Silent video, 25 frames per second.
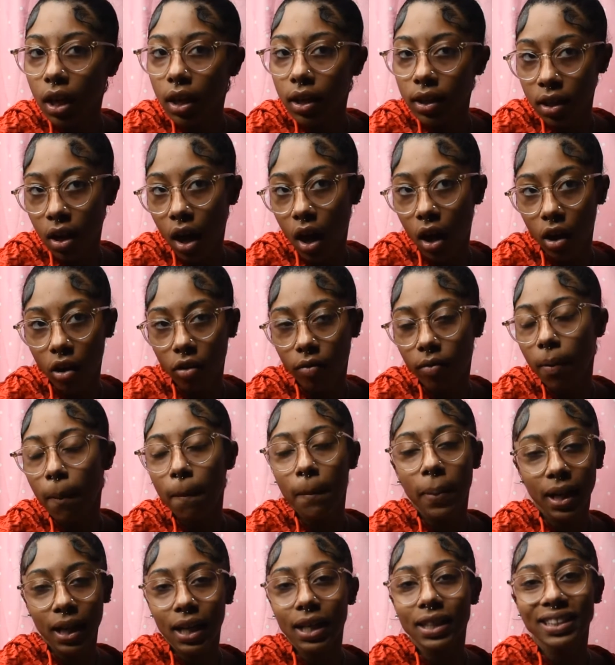Y'all,
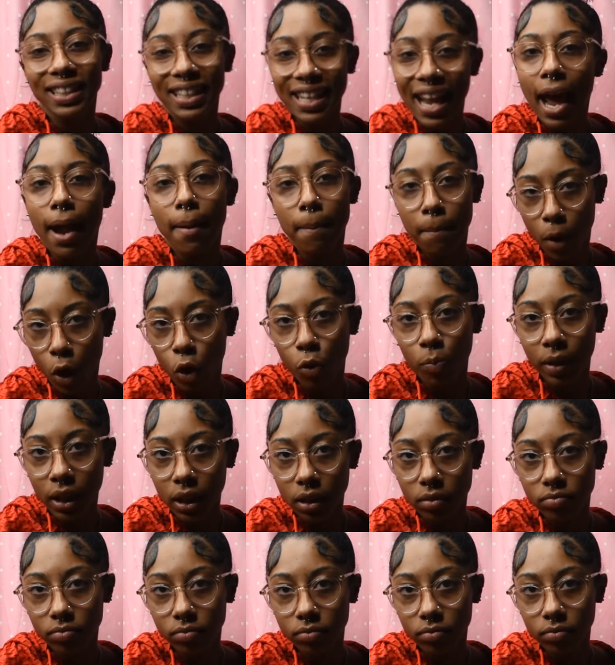because of that moment,
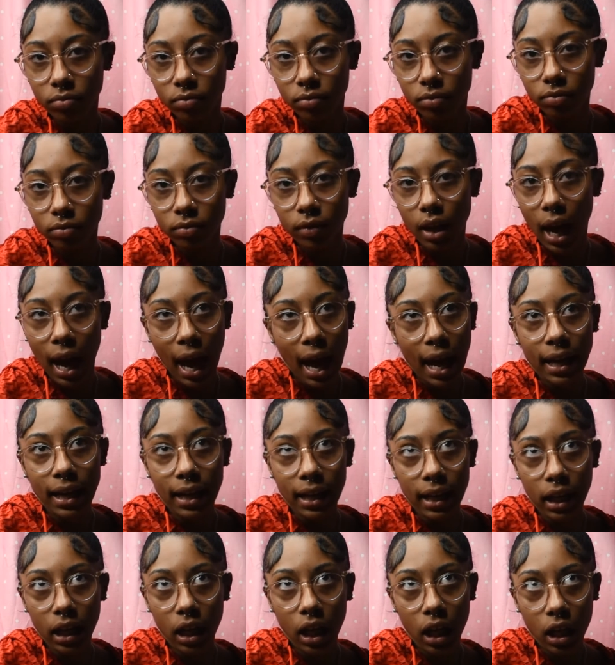I
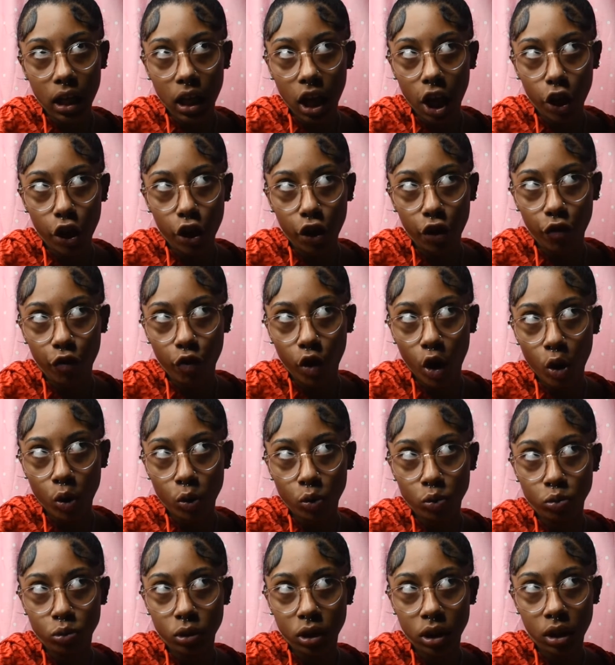didn't get another
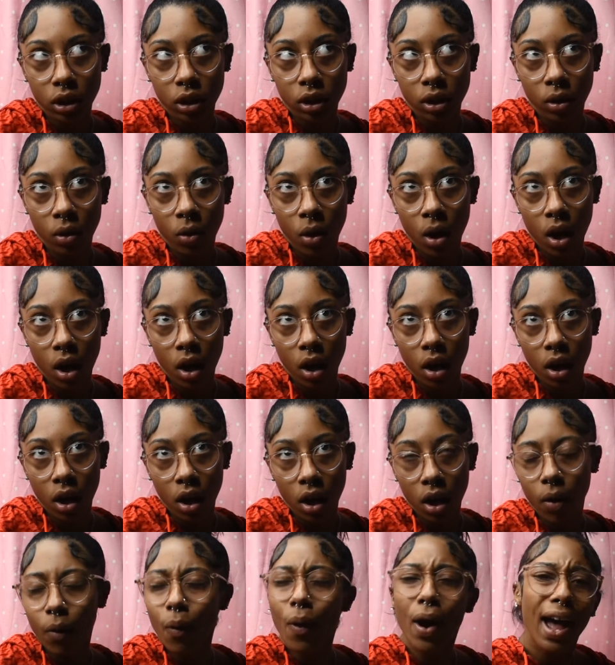phone till...
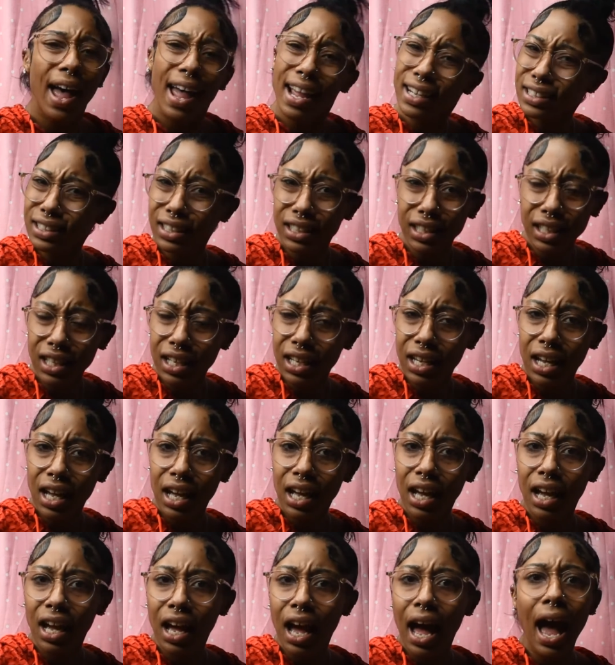Well, actually,
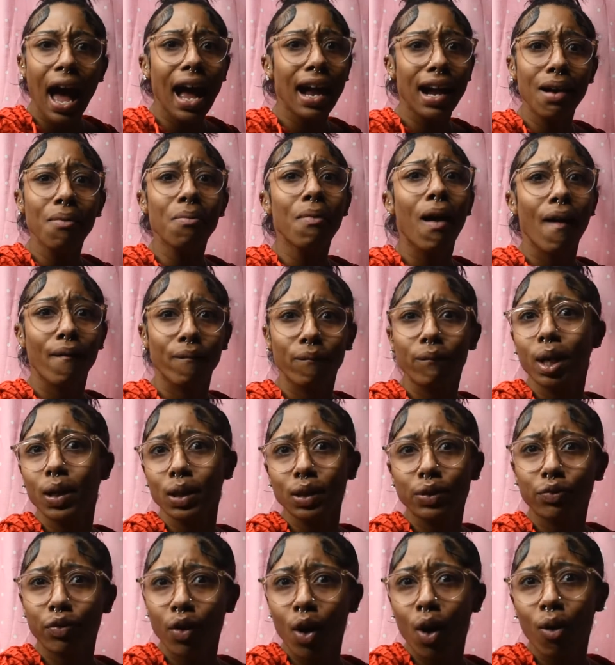I got my
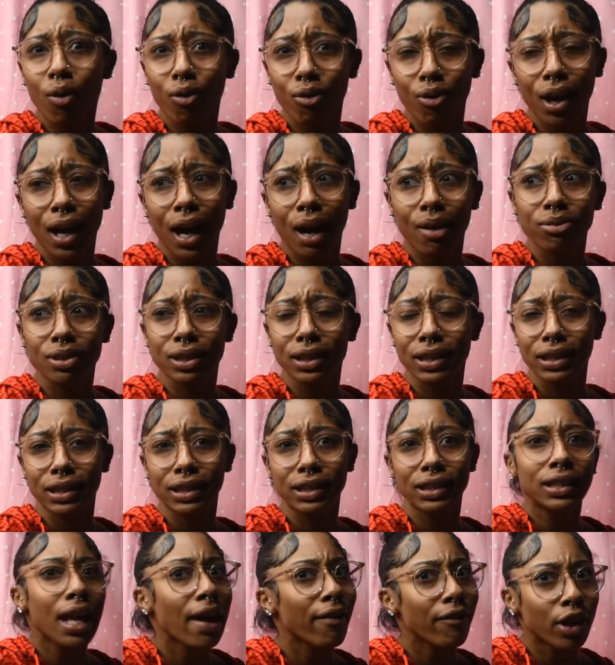first phone when I was in
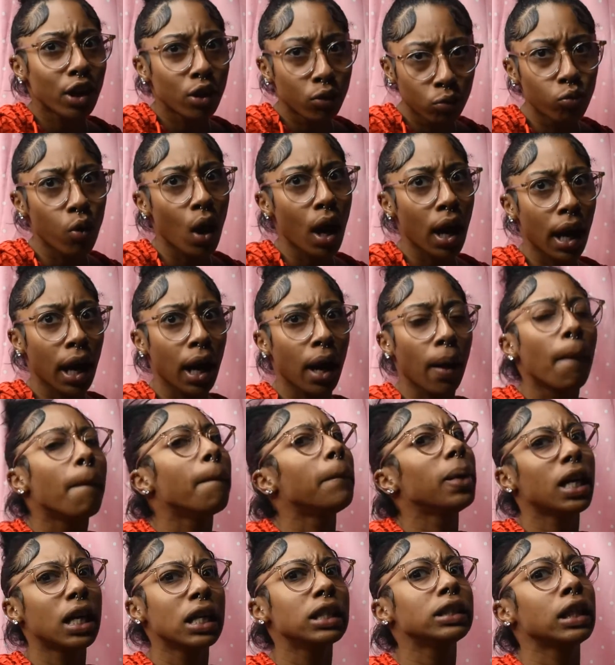7th grade
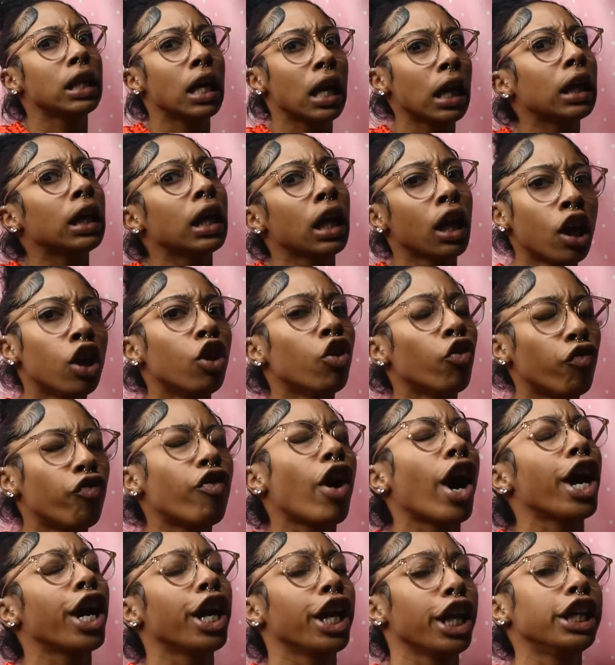because of that Kindle
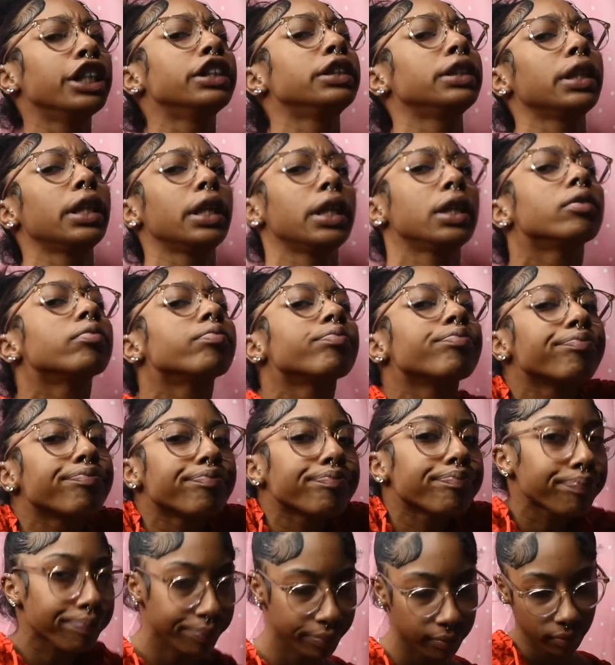Fire incident.
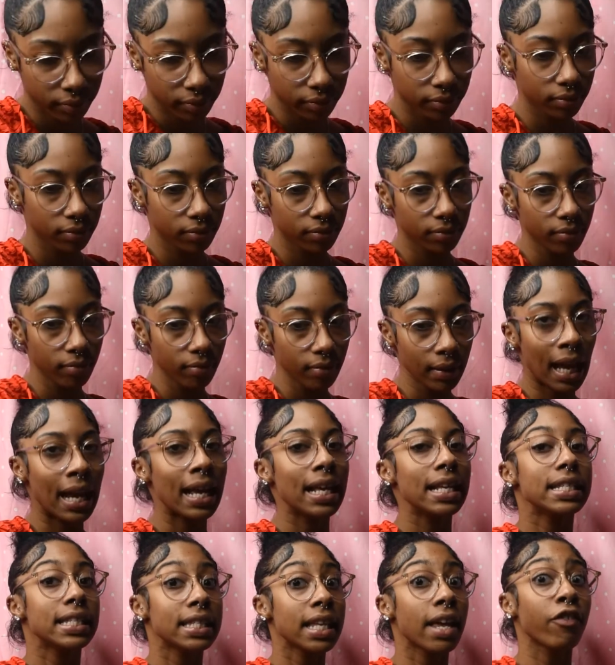
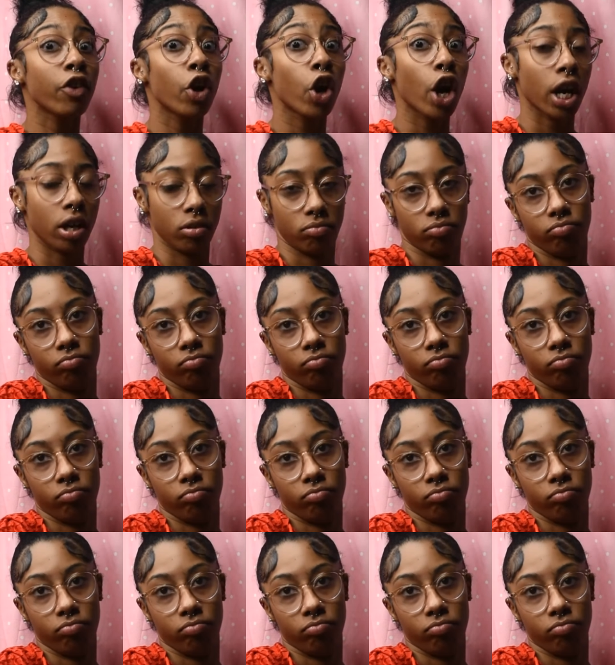7th grade.